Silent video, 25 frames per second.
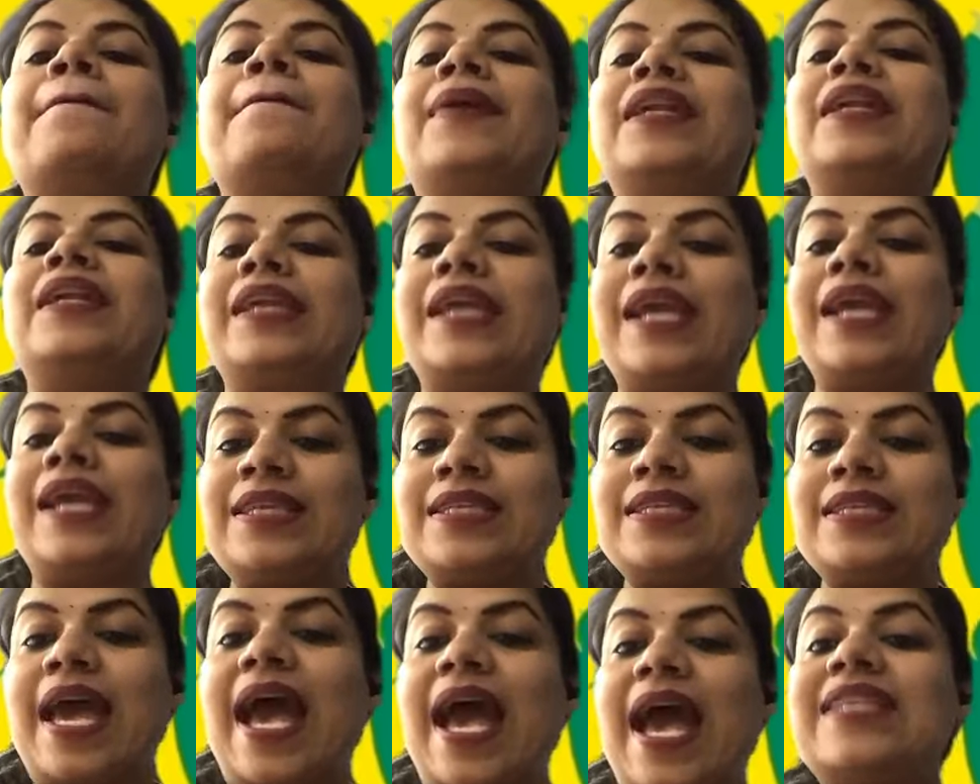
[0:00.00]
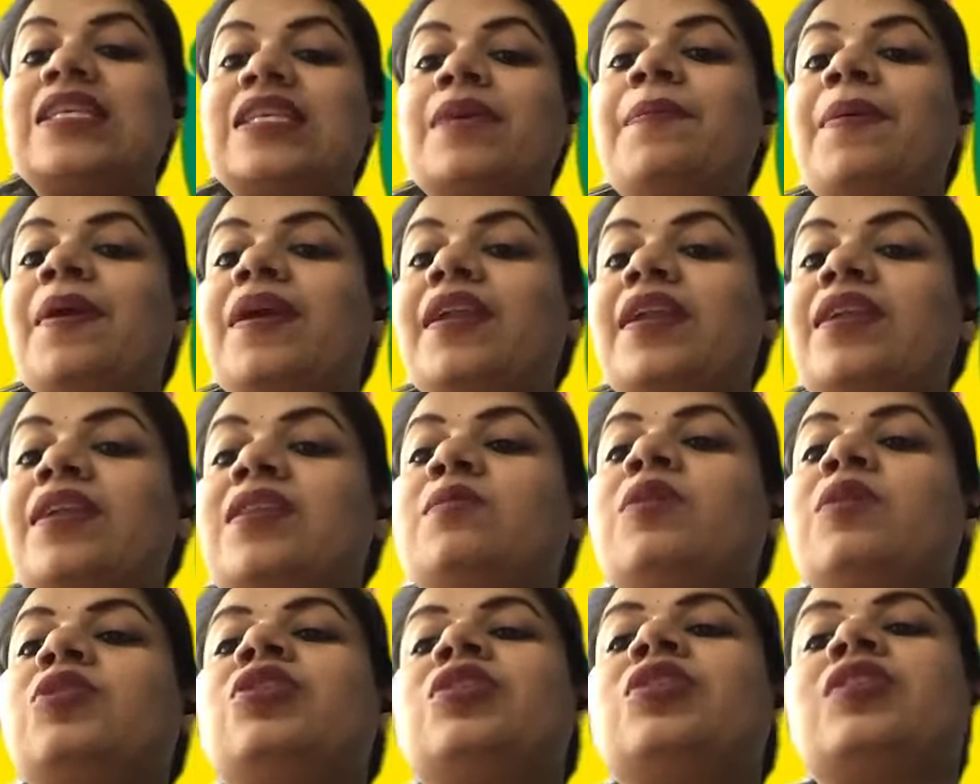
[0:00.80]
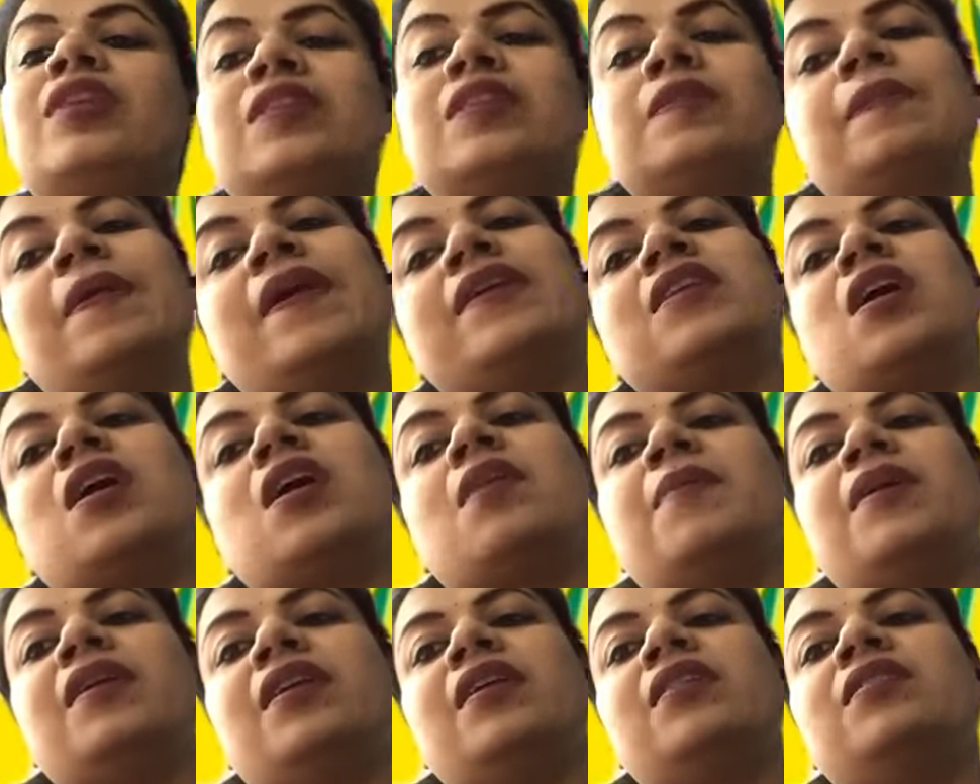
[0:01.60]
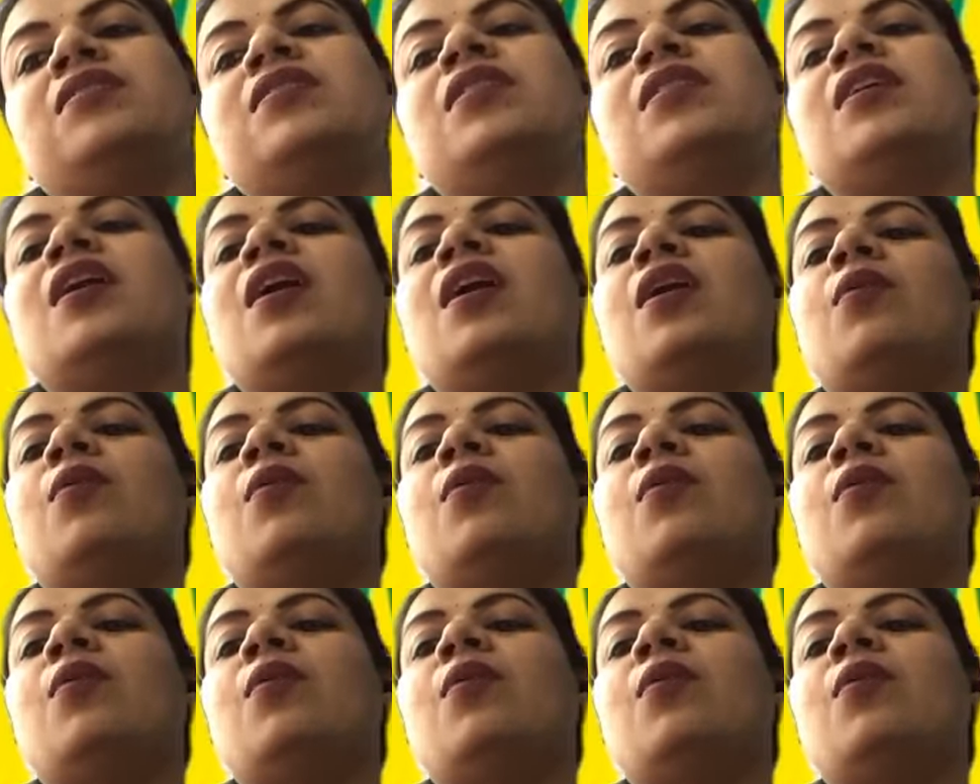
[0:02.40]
But yes, as a parents, we should respect our parents.